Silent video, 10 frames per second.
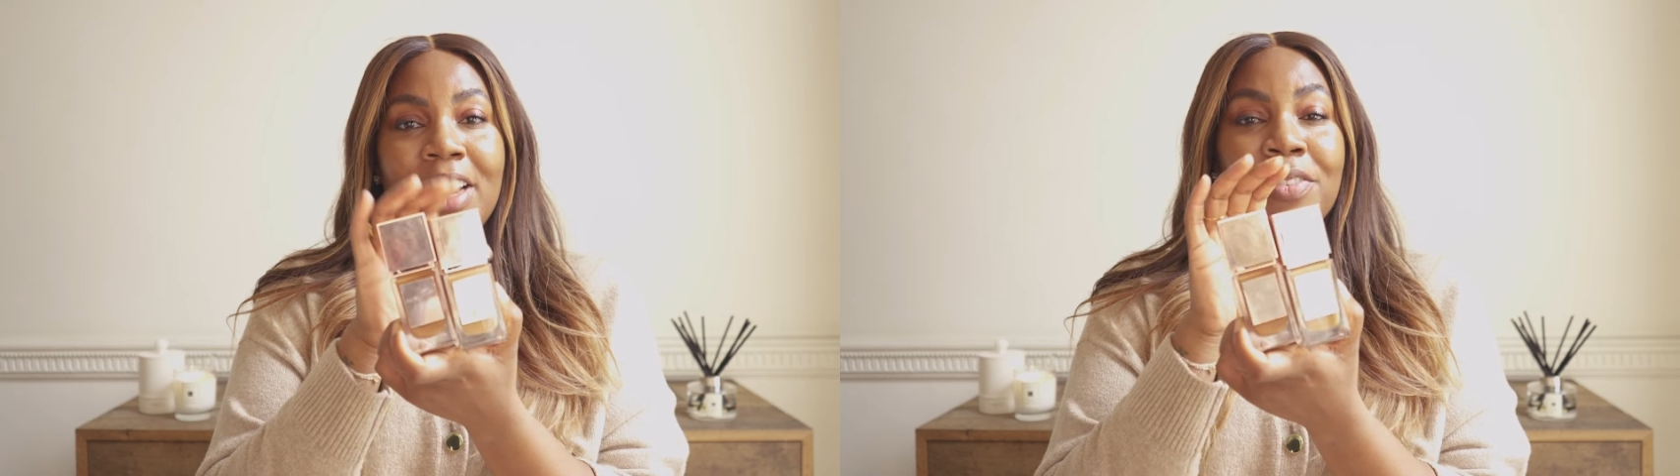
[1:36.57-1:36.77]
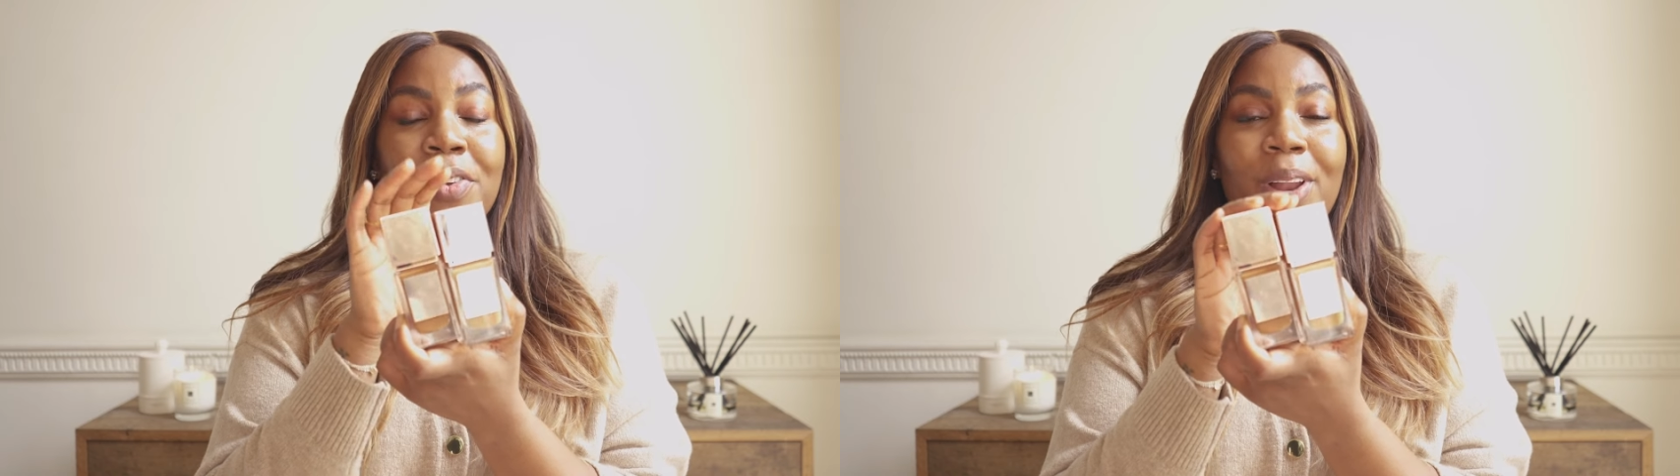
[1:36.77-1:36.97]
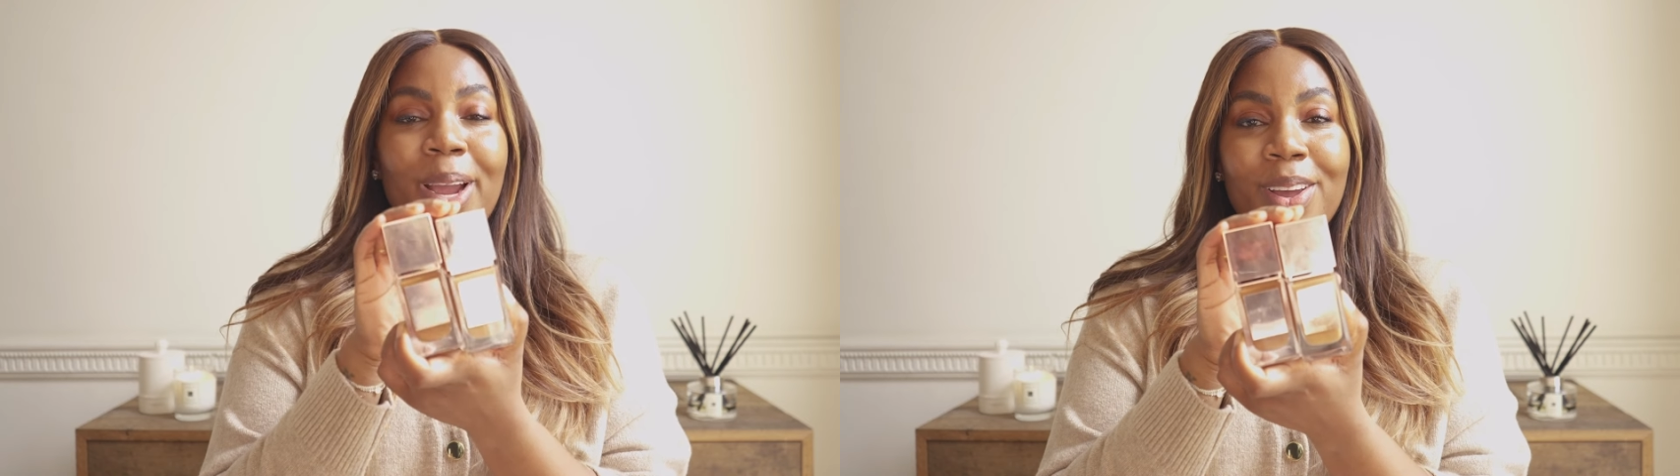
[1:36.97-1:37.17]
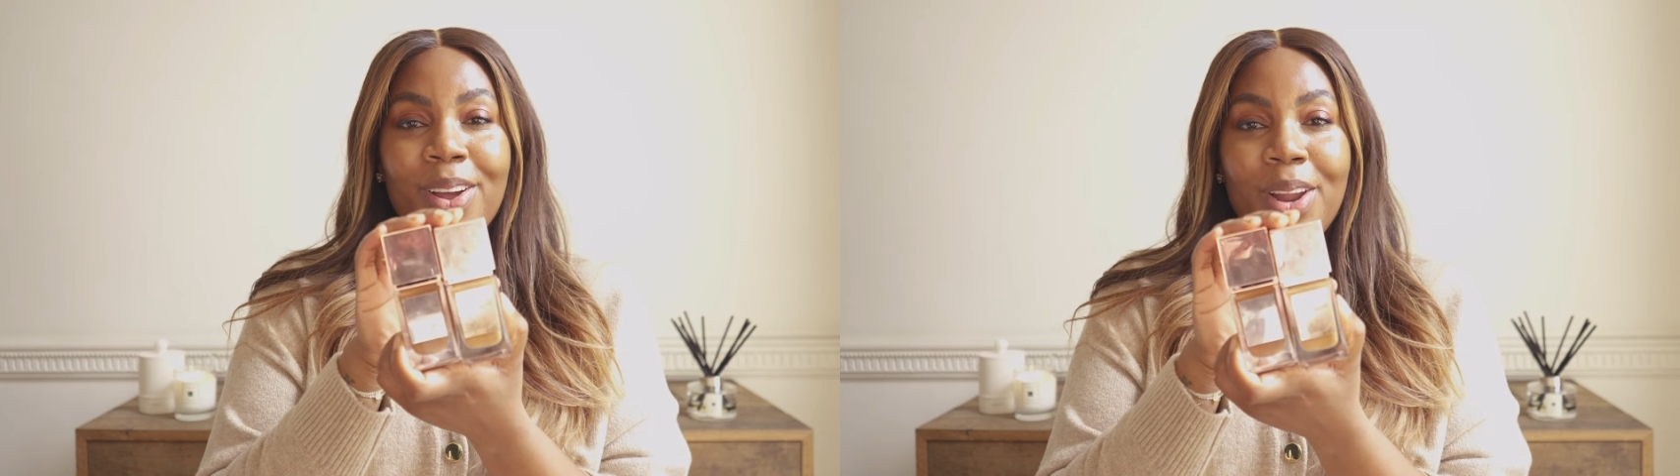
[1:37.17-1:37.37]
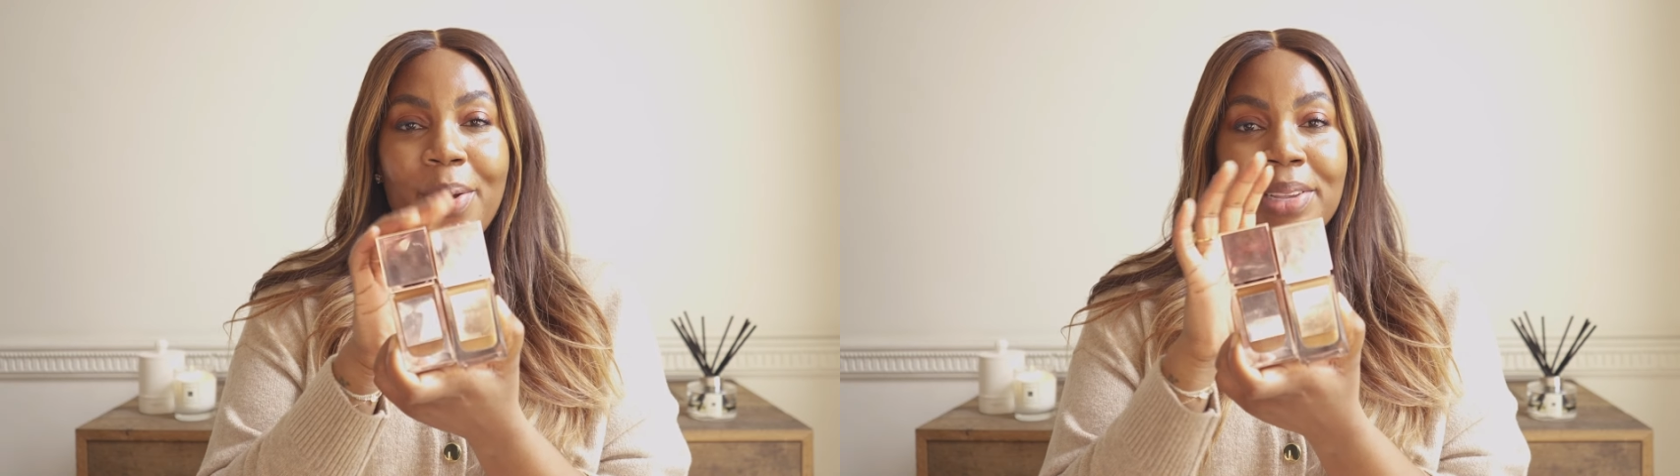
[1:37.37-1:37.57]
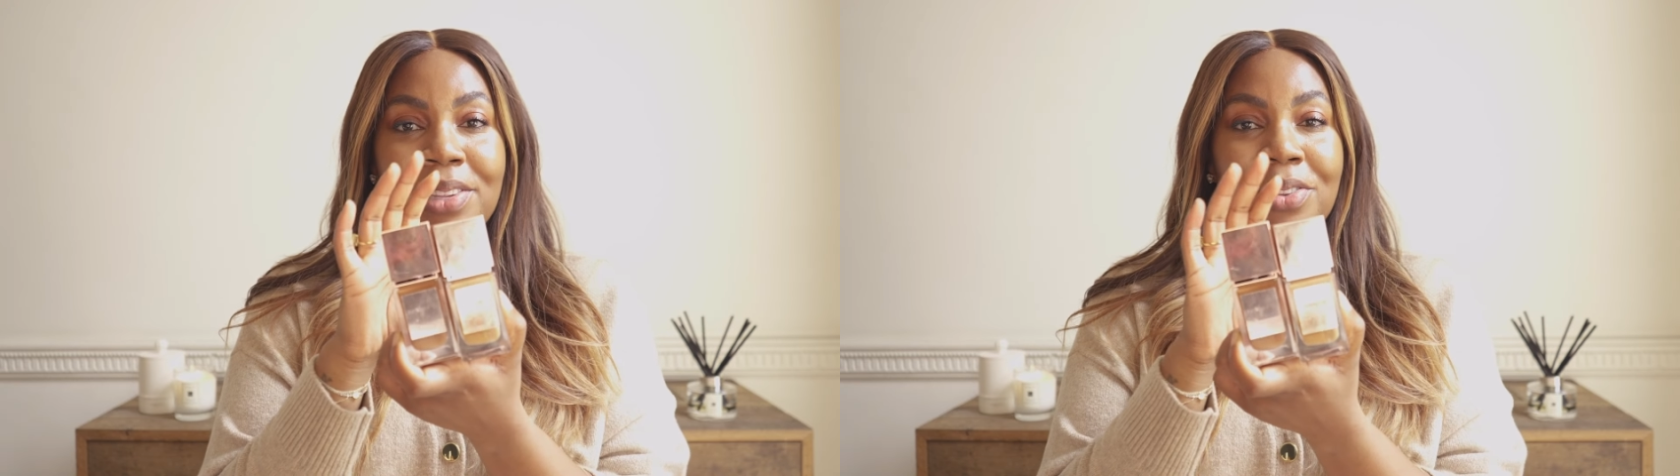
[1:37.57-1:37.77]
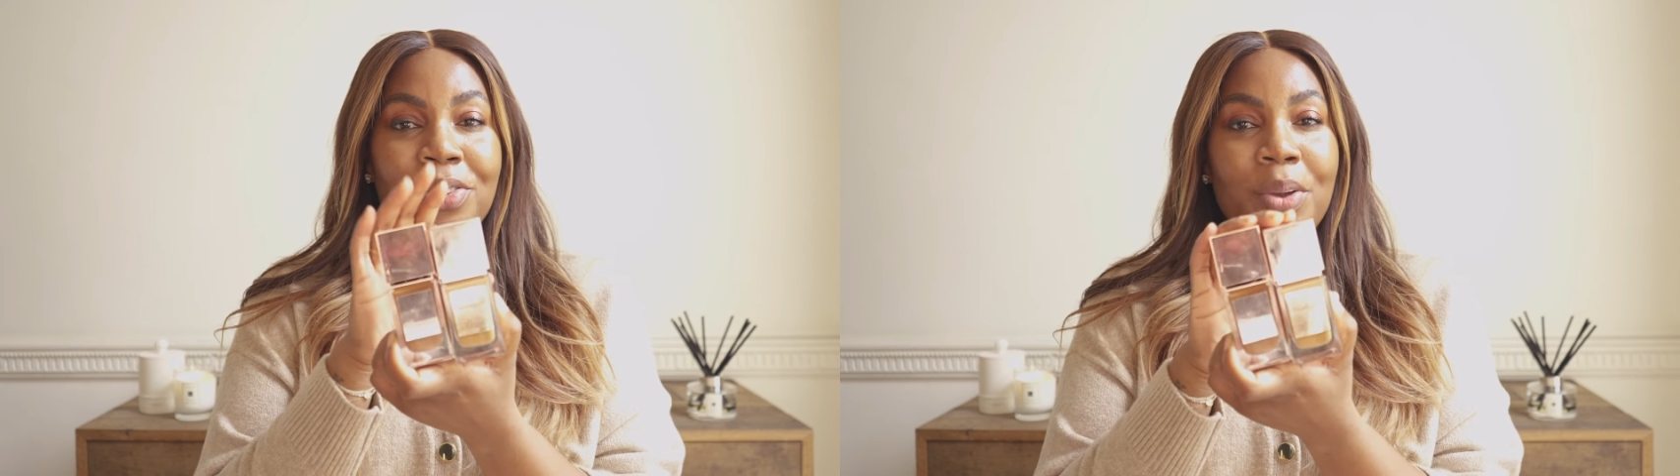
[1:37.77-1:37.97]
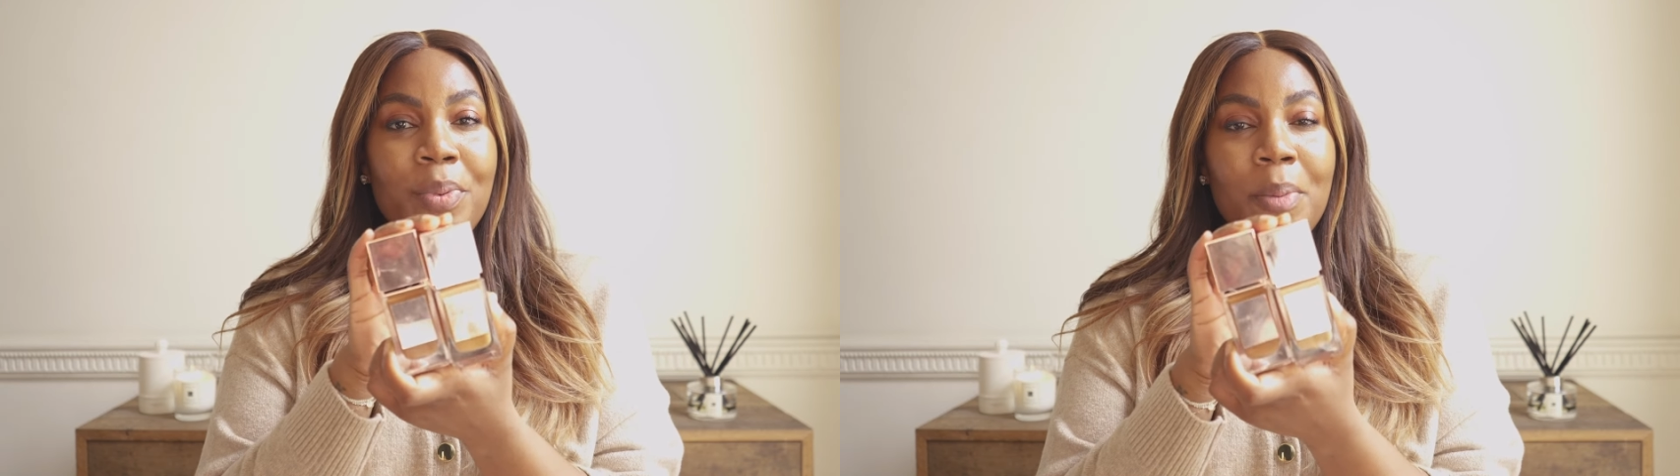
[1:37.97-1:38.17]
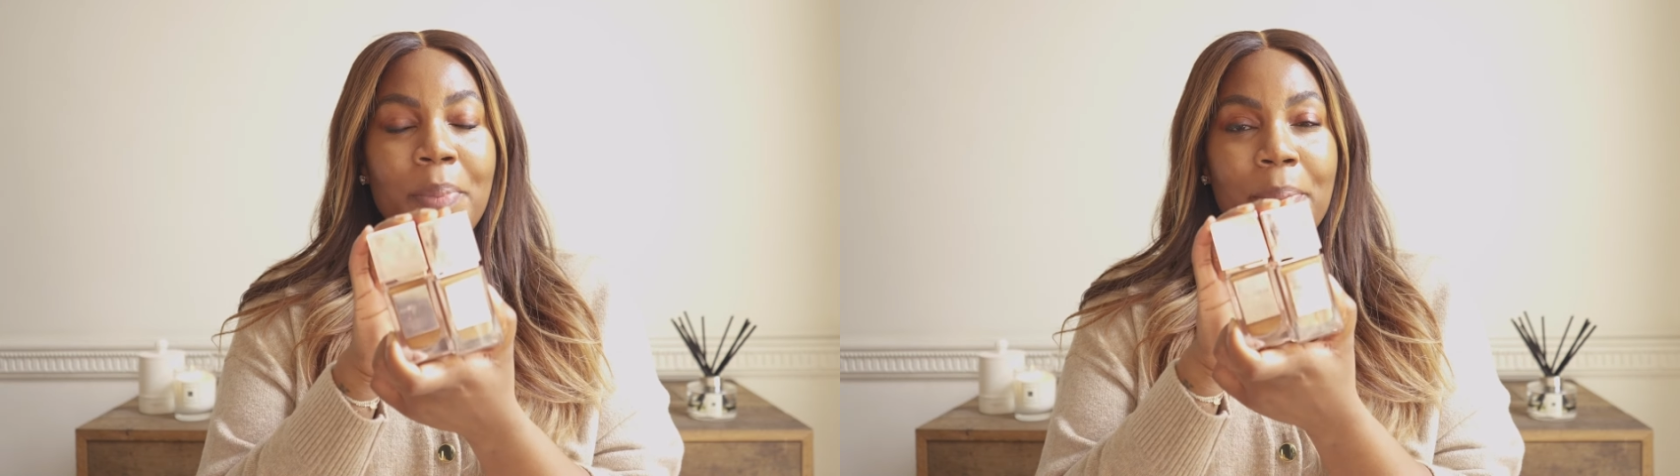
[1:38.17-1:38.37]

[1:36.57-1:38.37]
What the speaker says: and if you like a glow, is this new one